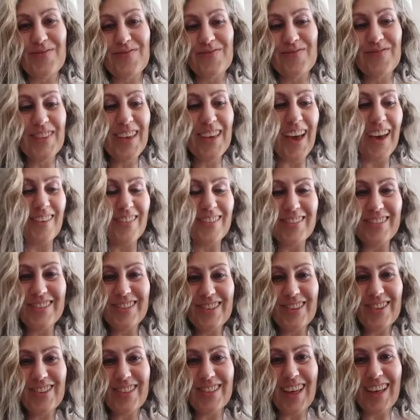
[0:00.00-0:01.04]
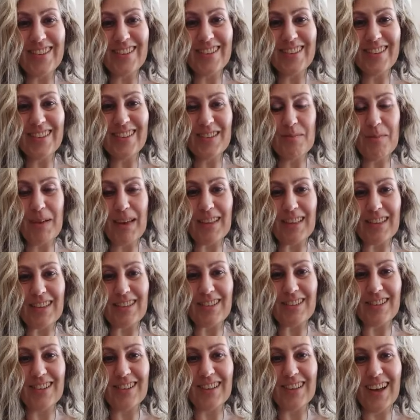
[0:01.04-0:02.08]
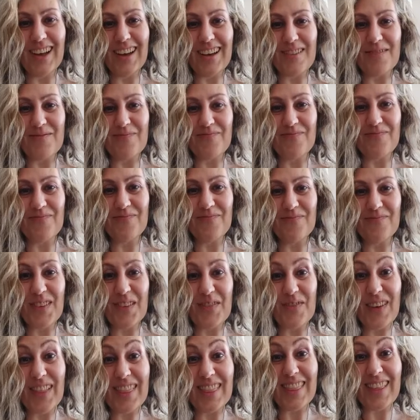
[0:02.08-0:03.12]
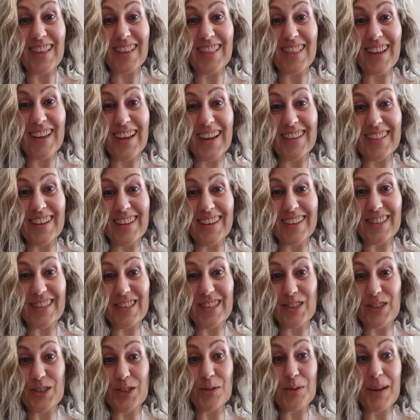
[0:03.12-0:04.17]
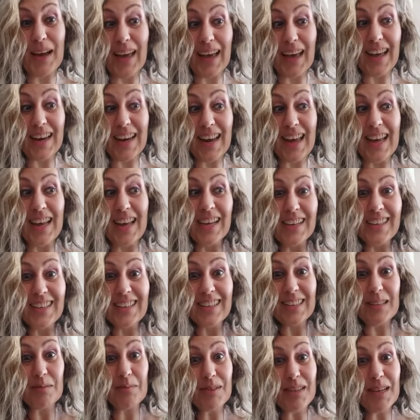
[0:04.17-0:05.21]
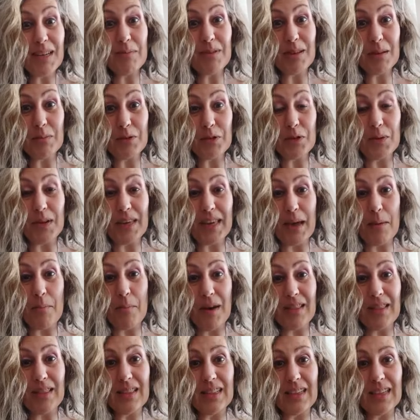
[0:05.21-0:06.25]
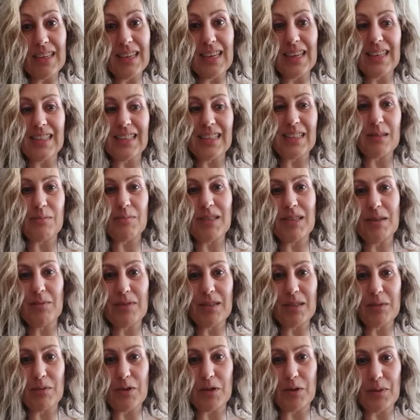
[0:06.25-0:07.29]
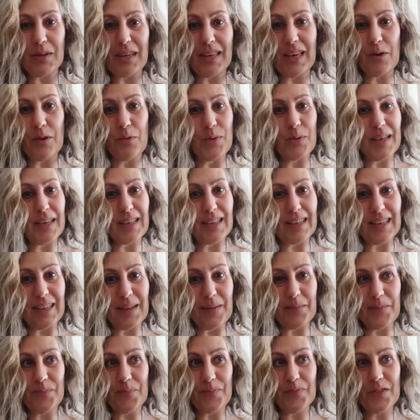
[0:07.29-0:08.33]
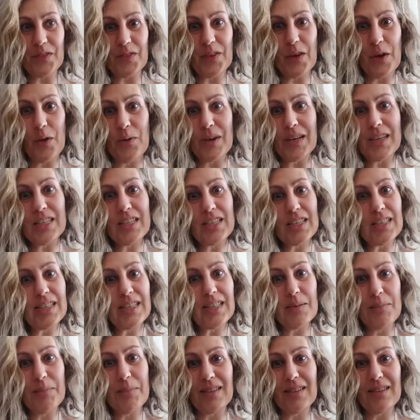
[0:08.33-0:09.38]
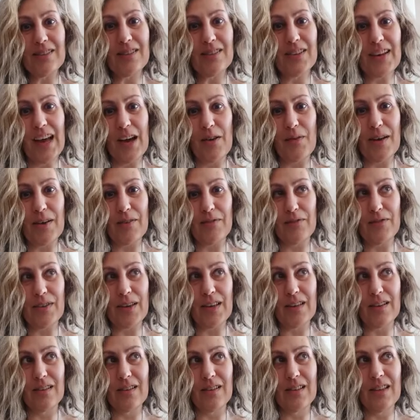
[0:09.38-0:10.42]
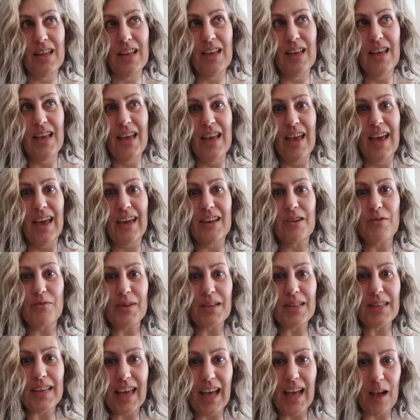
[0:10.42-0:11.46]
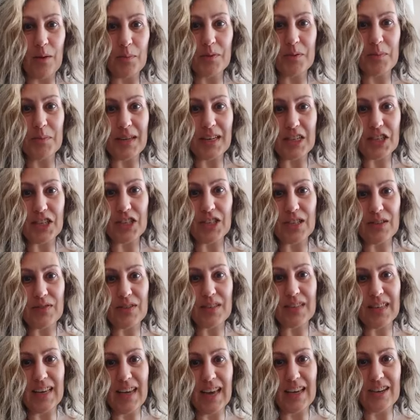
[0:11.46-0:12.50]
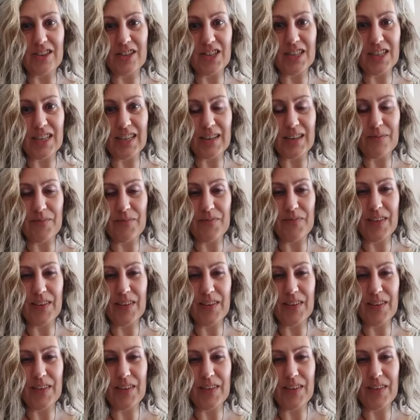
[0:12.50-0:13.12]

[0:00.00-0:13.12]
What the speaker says: Yeah, so that's just my little fun thing that I like to do. And sometimes I'm doing it monthly, and sometimes I'm doing it weekly. So it just depends on how I feel. And it really helps me to shift the energy.